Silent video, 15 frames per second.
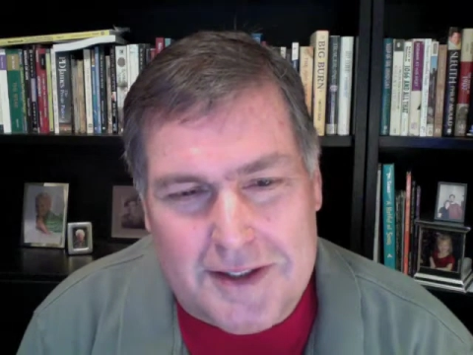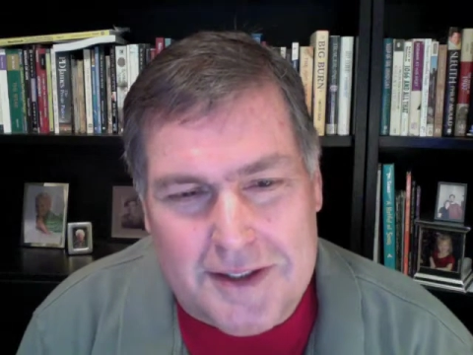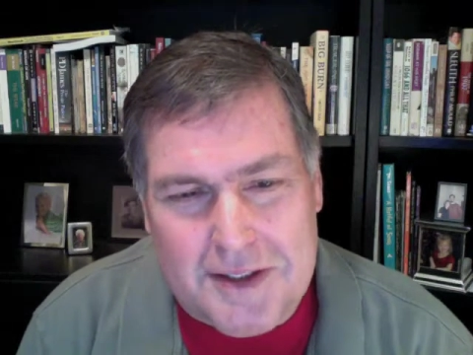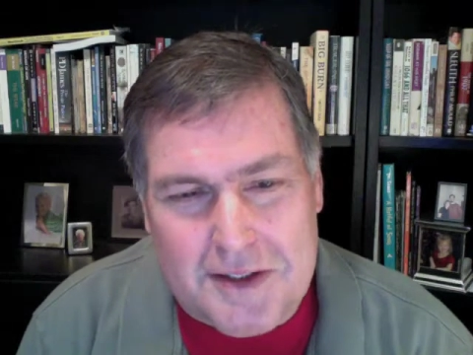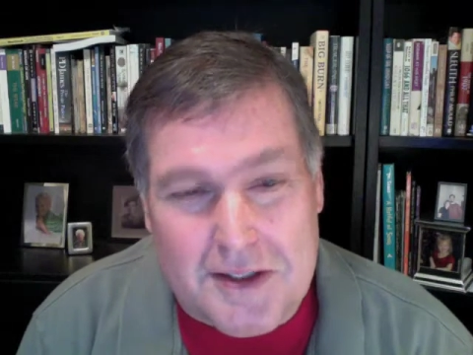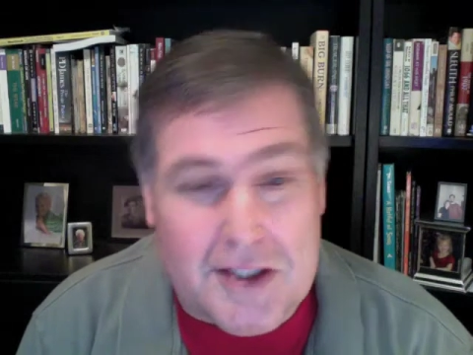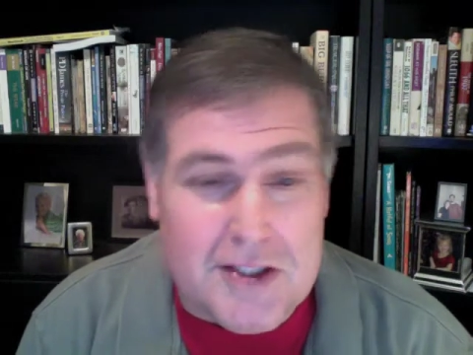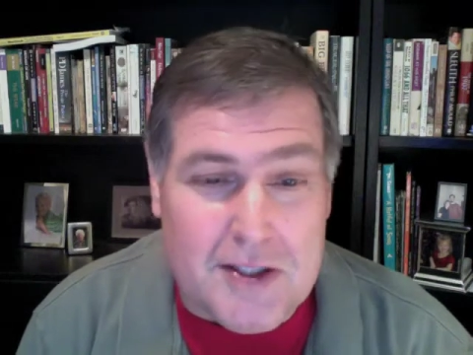
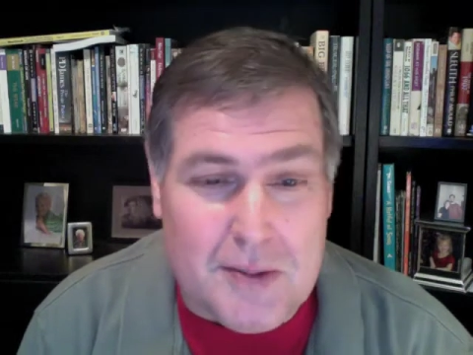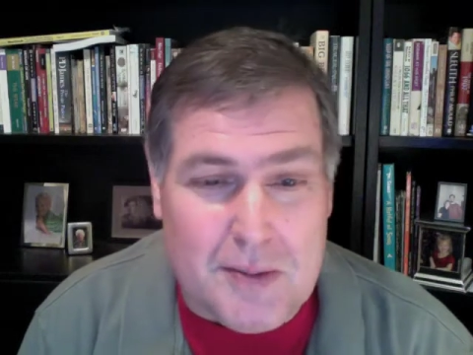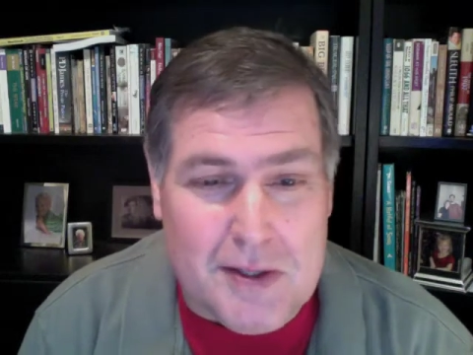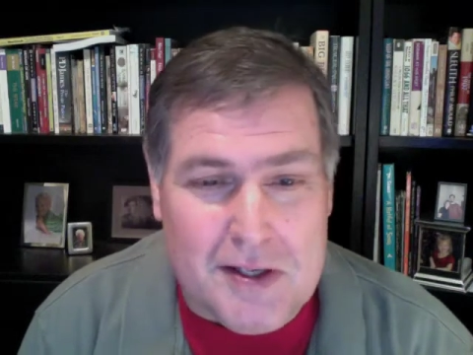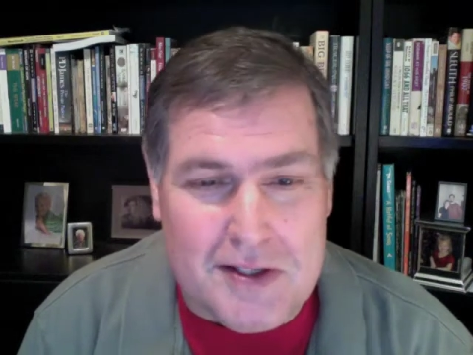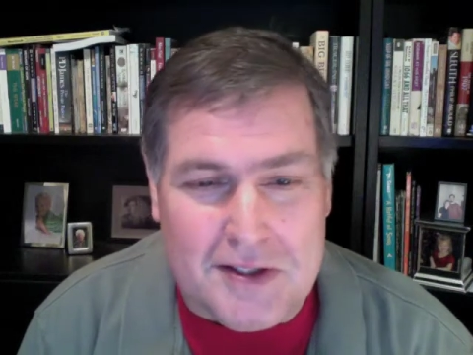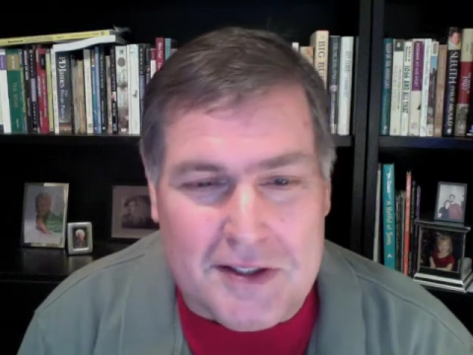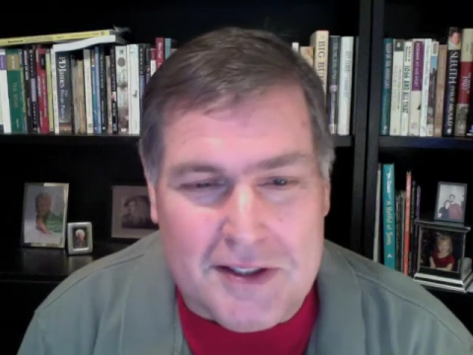less than
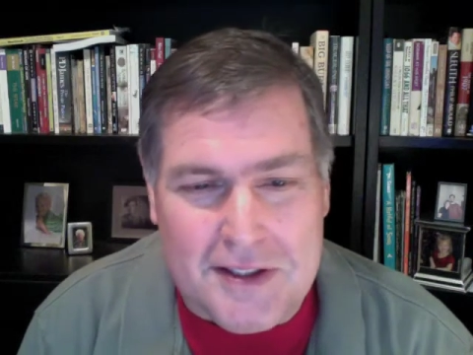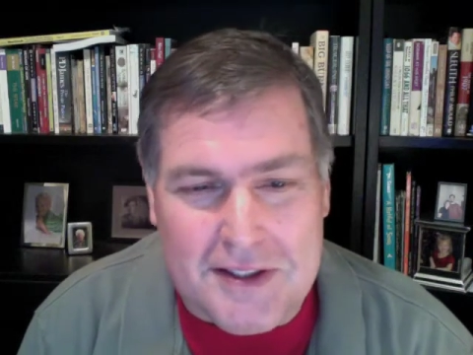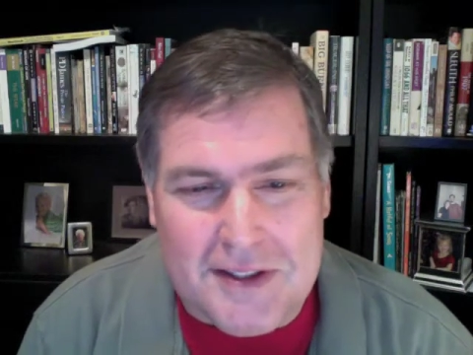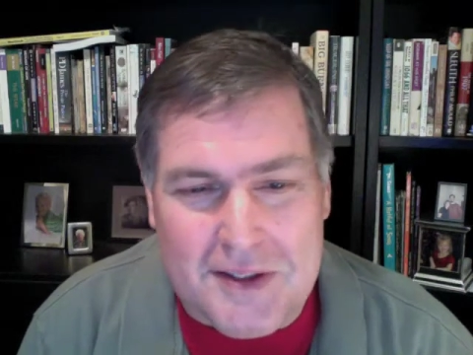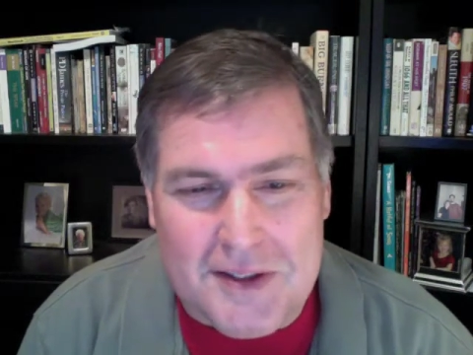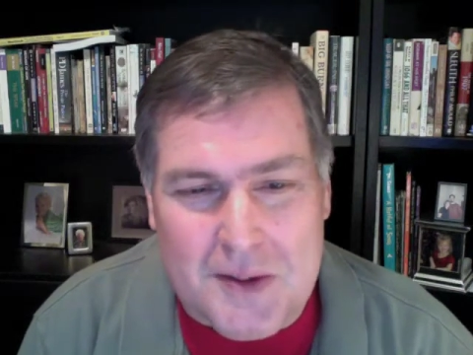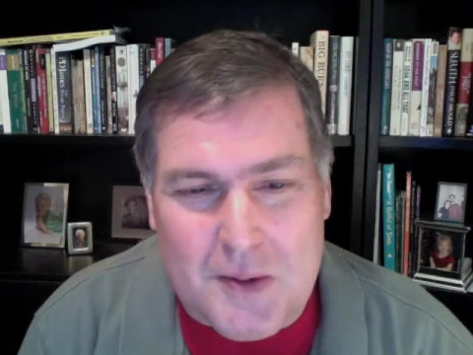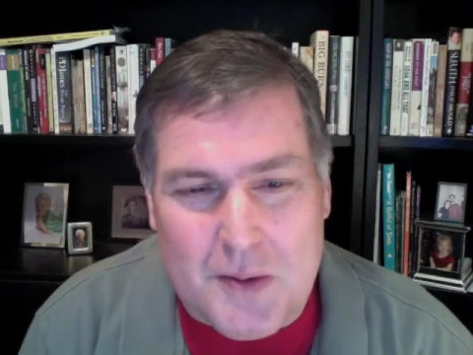manly,
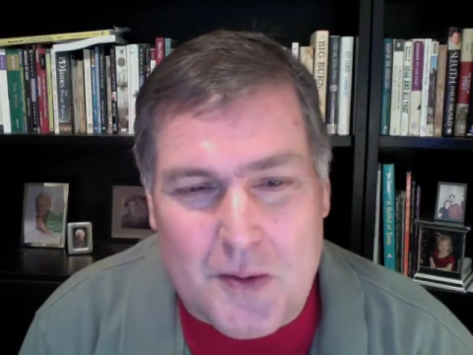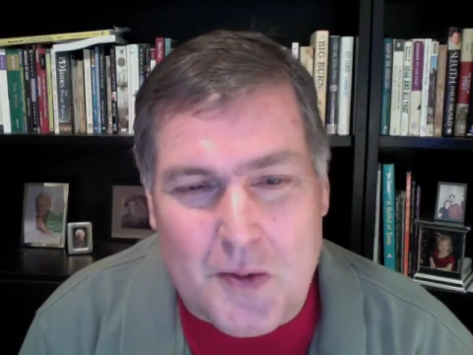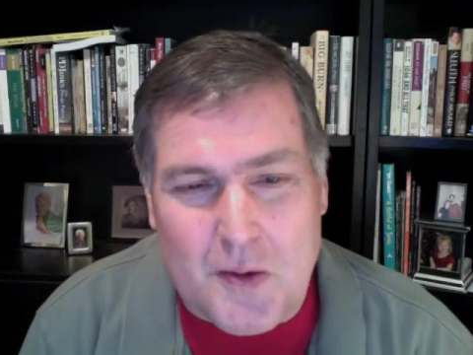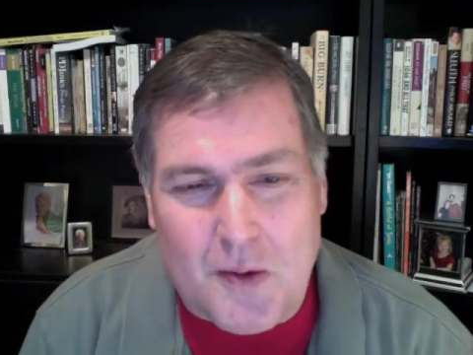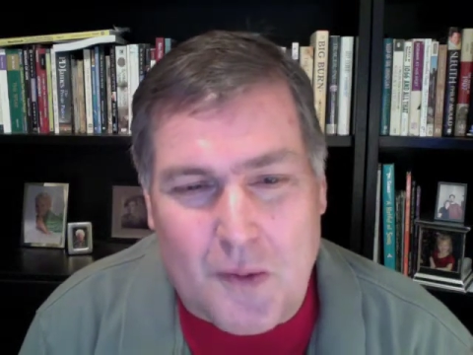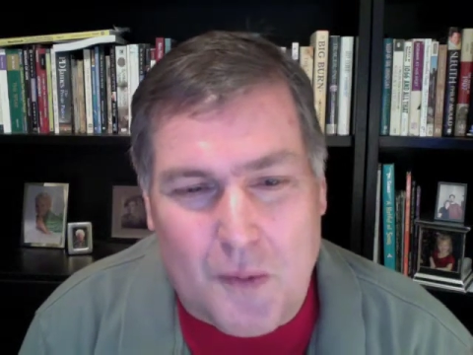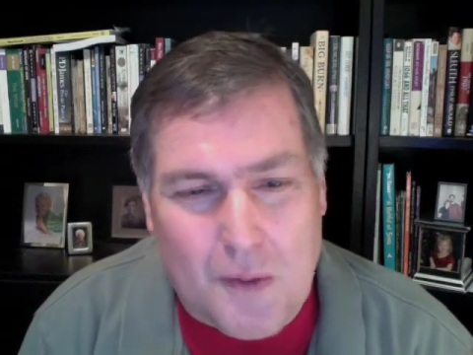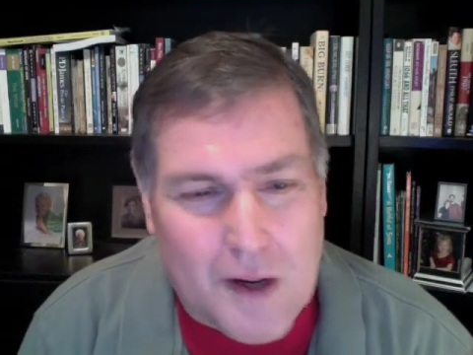
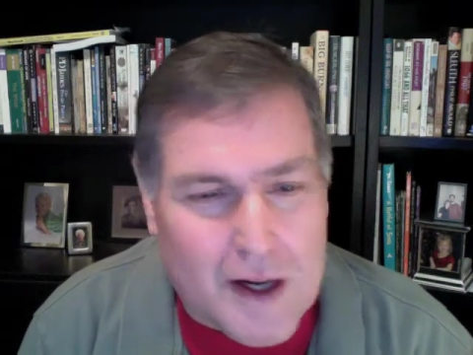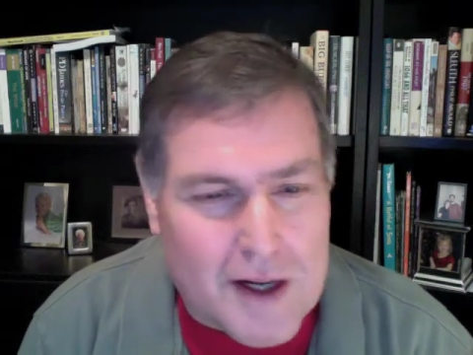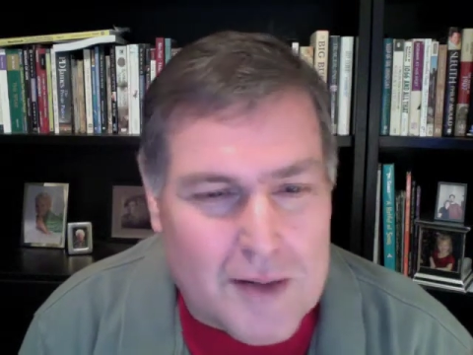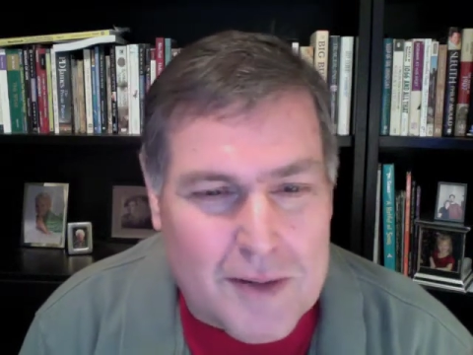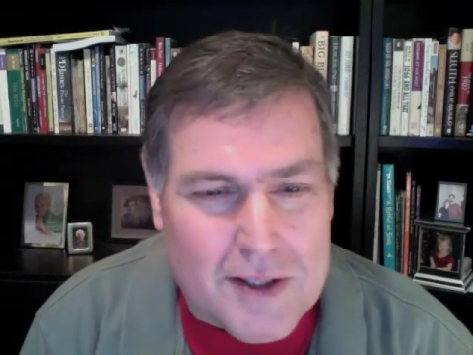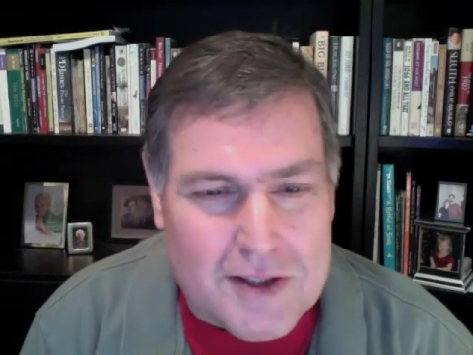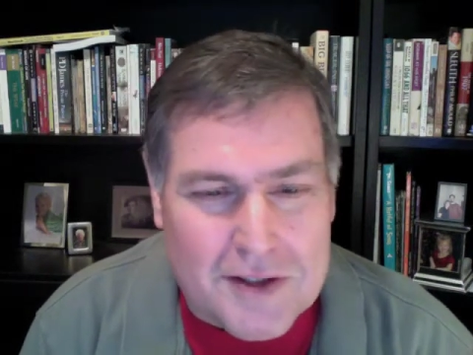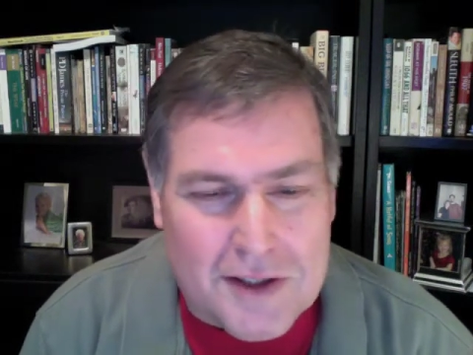why am
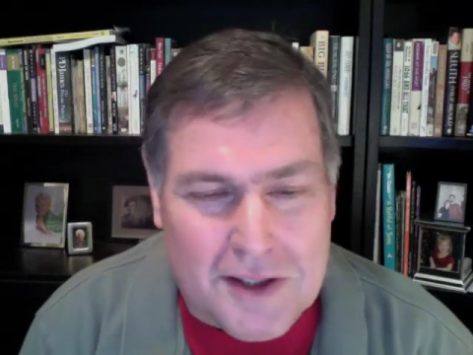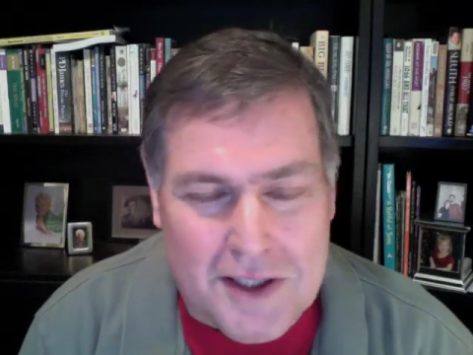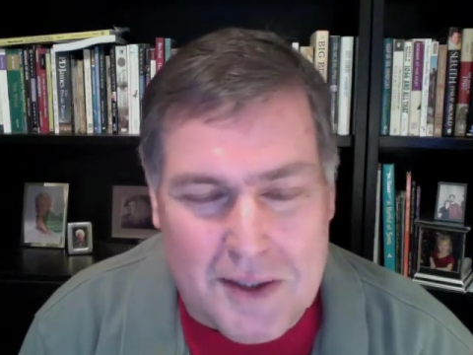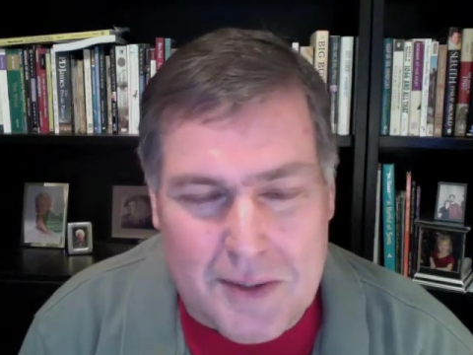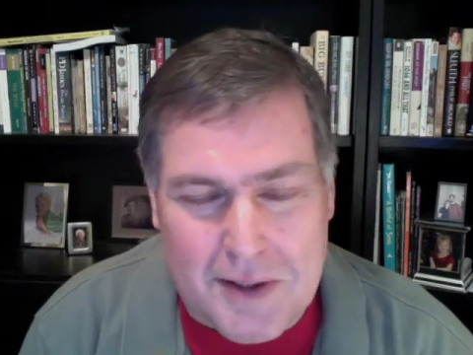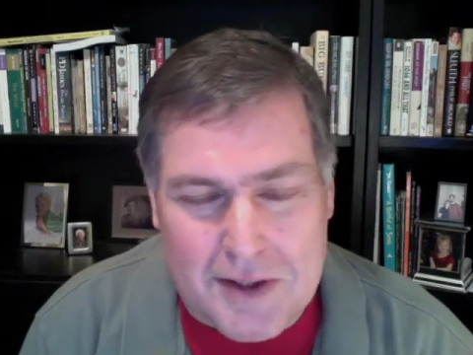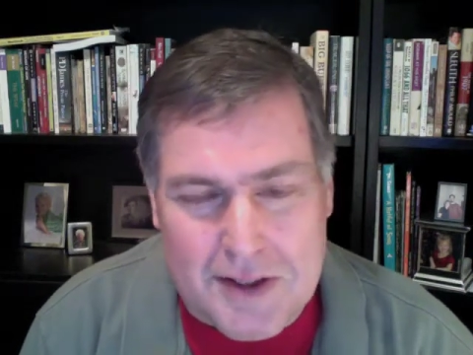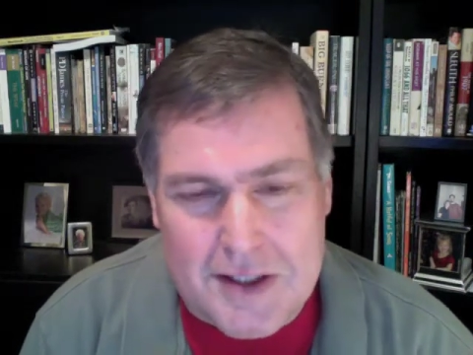I talking
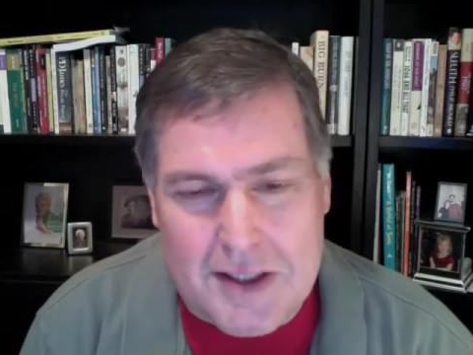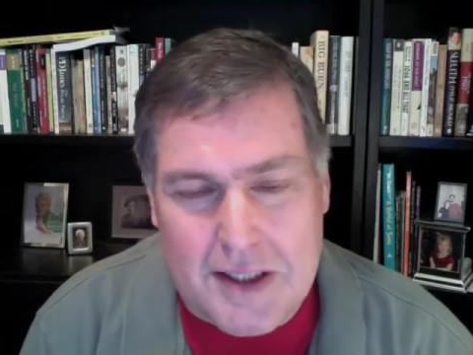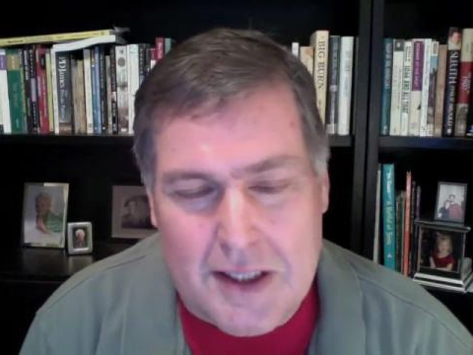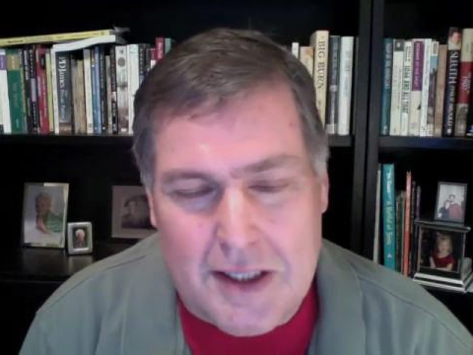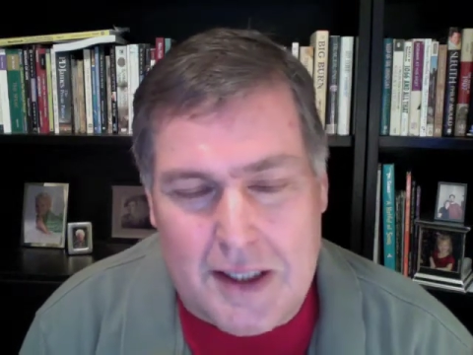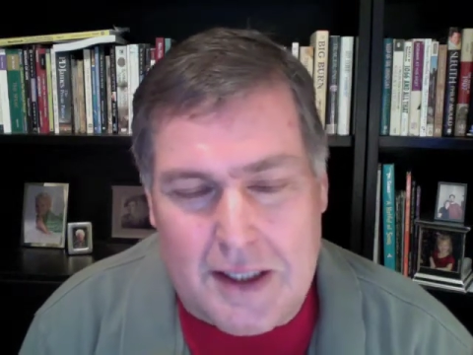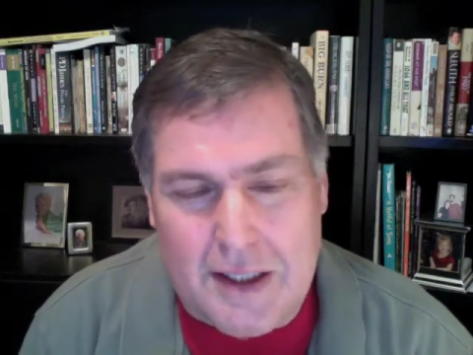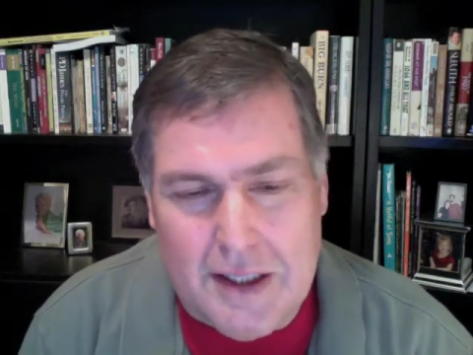about this today?